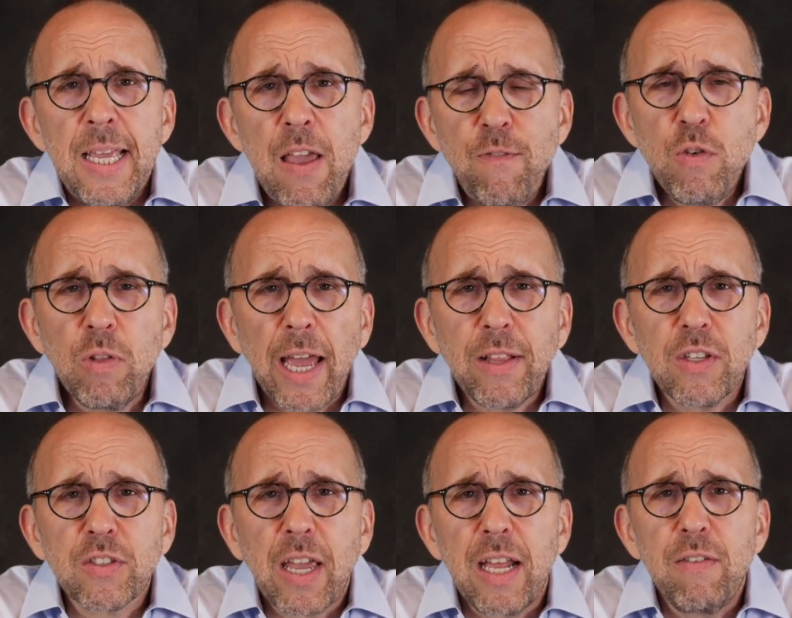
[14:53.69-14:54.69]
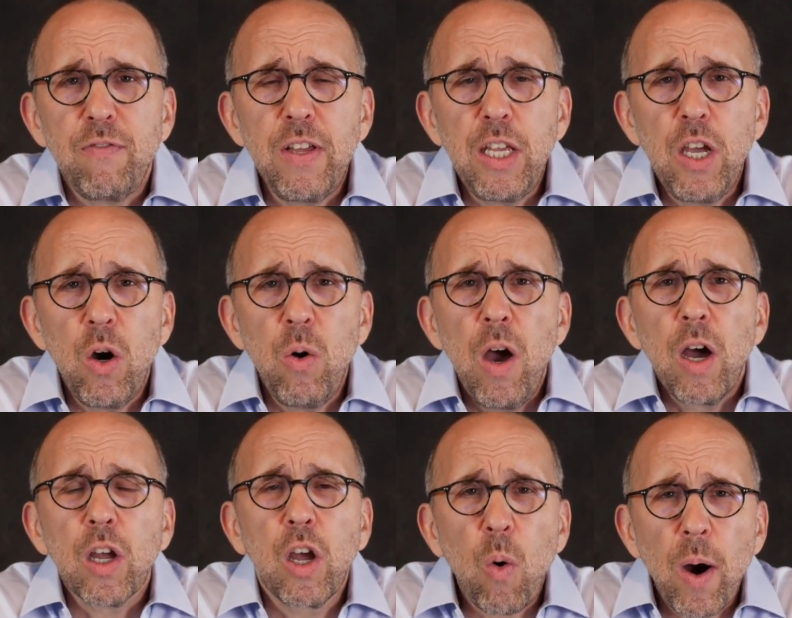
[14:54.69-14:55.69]
If you like this kind of video,
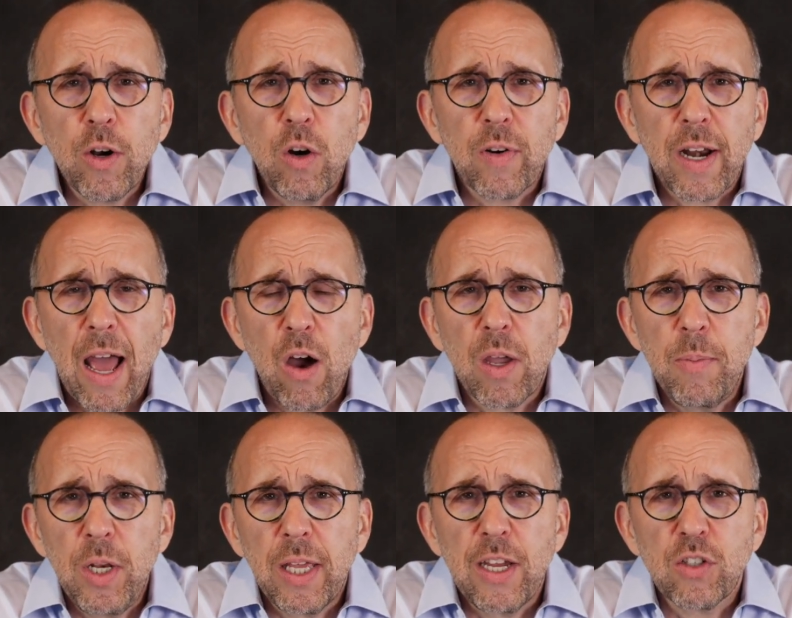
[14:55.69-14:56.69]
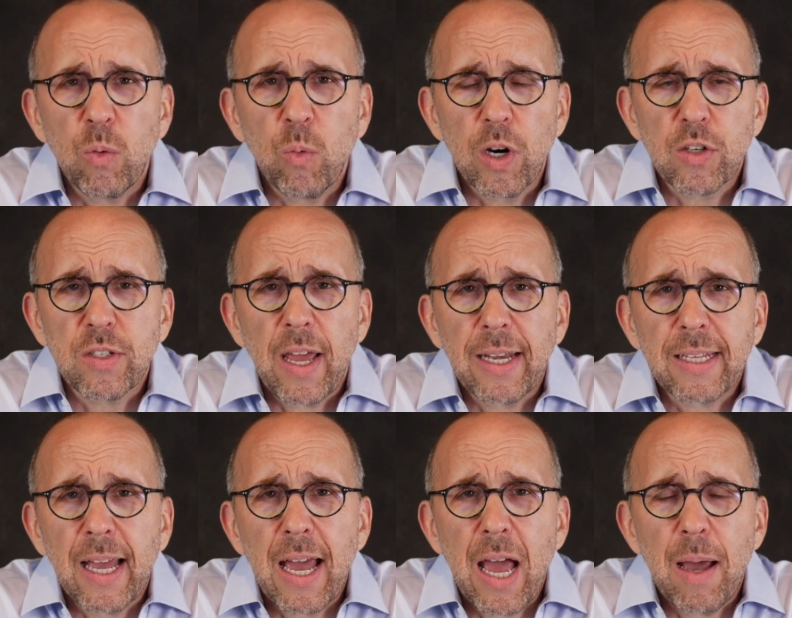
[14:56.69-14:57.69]
go on over to
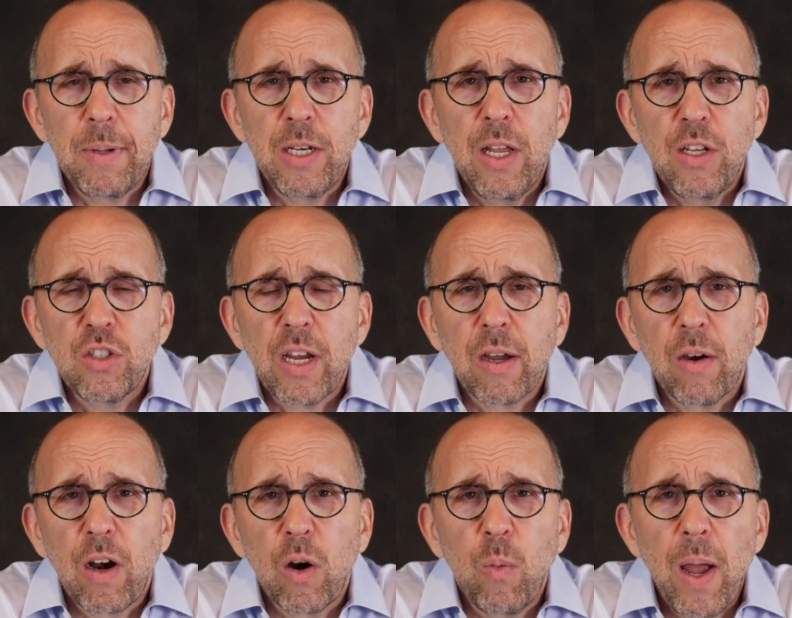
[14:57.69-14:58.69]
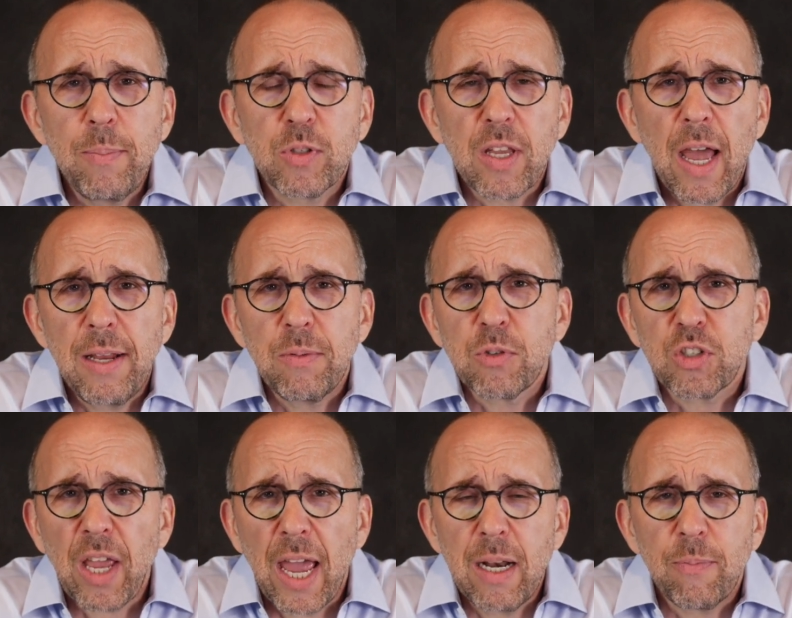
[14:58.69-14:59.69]
howcommunicationworks.com and check out our website,
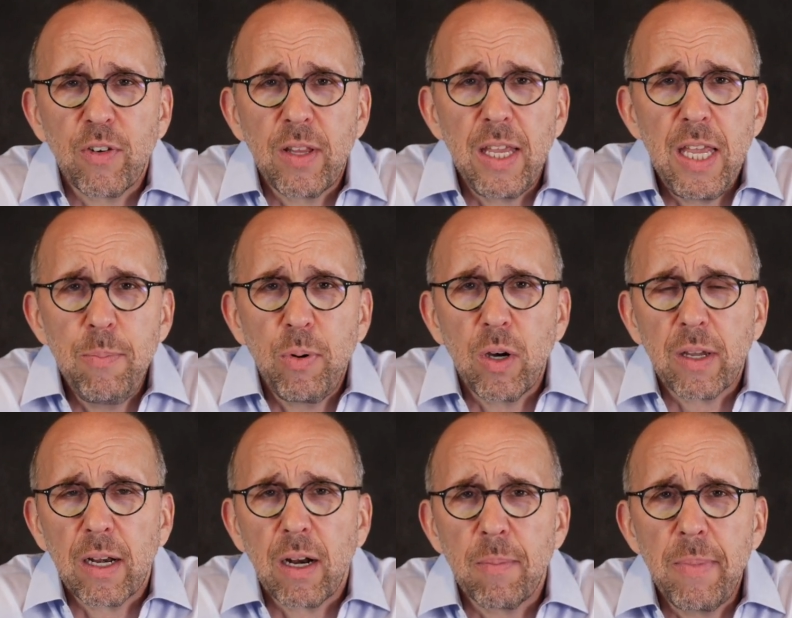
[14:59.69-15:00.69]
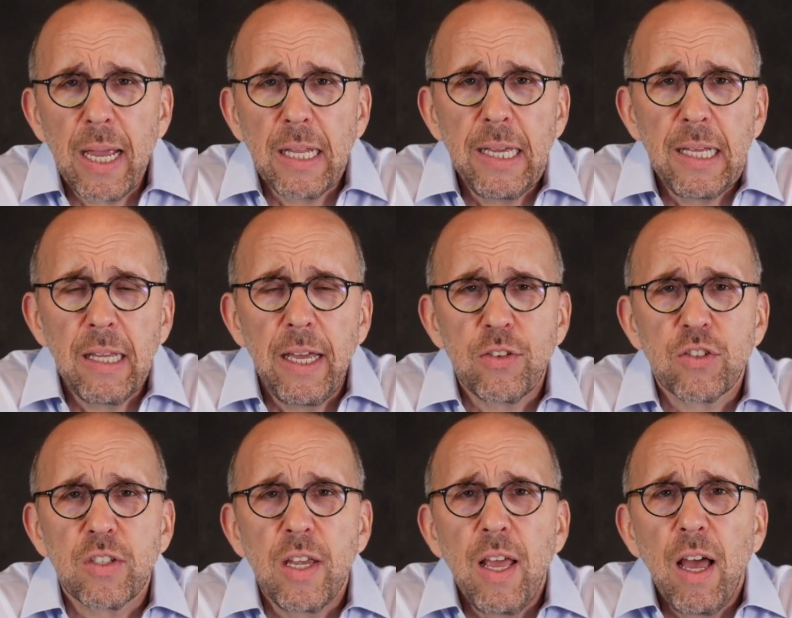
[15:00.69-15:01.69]
sign up for the ebook and our mailing list.